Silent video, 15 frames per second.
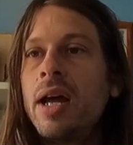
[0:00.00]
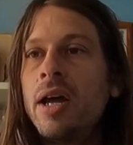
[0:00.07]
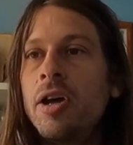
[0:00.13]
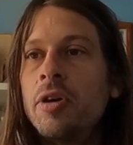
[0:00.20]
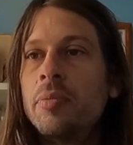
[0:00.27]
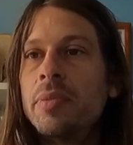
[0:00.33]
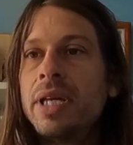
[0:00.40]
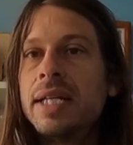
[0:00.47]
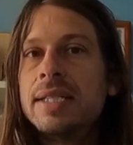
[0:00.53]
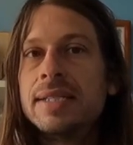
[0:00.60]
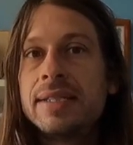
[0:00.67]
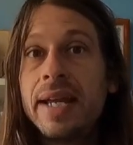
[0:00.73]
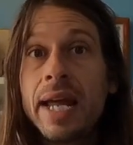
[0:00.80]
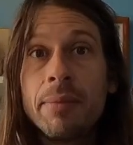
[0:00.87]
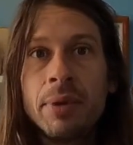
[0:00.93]

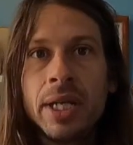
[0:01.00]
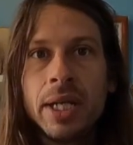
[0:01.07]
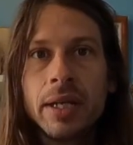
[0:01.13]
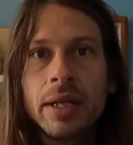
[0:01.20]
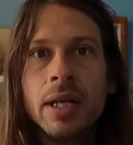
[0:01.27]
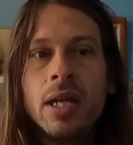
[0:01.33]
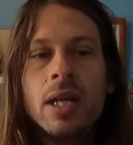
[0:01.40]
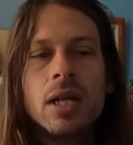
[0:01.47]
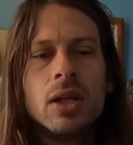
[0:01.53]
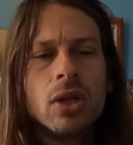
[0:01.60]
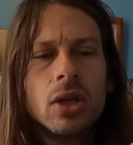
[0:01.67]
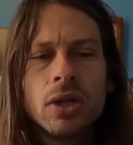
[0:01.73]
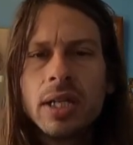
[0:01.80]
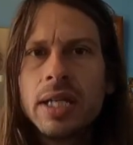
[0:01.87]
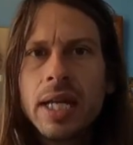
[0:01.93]
examining,
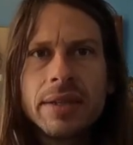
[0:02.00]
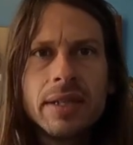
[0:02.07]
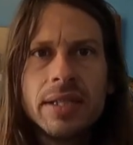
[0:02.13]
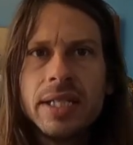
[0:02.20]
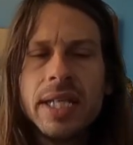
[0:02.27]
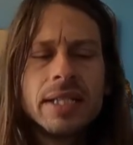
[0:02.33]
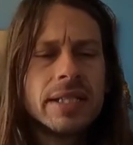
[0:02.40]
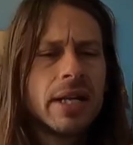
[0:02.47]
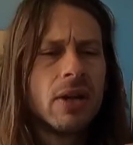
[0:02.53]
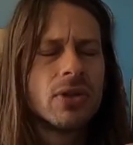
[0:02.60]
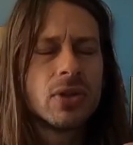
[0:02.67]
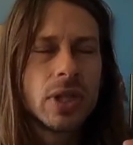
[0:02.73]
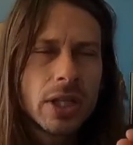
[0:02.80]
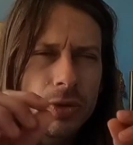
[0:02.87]
looking at the details.